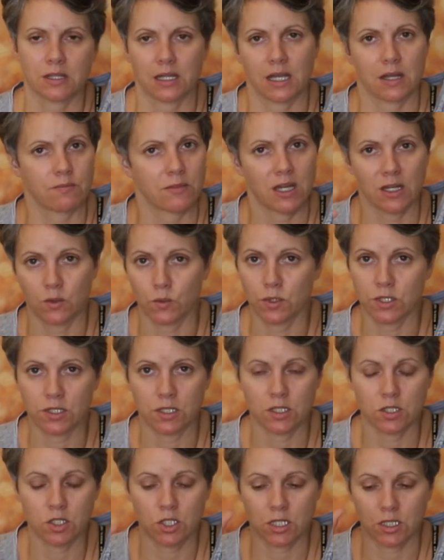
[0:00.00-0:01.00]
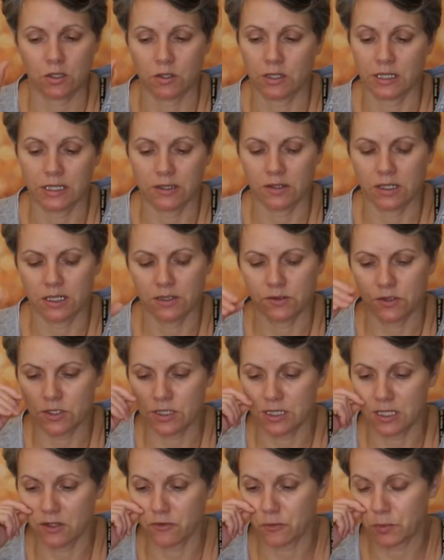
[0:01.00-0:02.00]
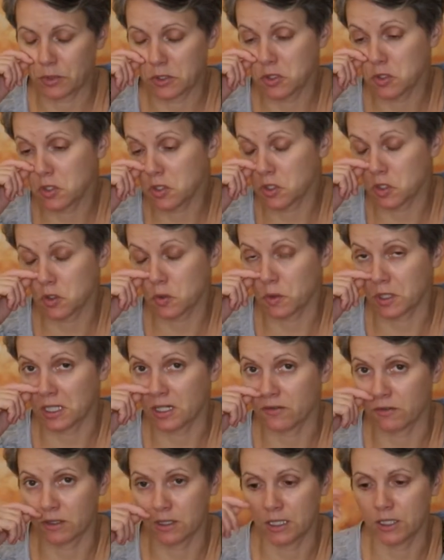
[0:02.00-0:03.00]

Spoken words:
Like, I'm not a whiskey chick or any of that other stuff, but you can do whatever.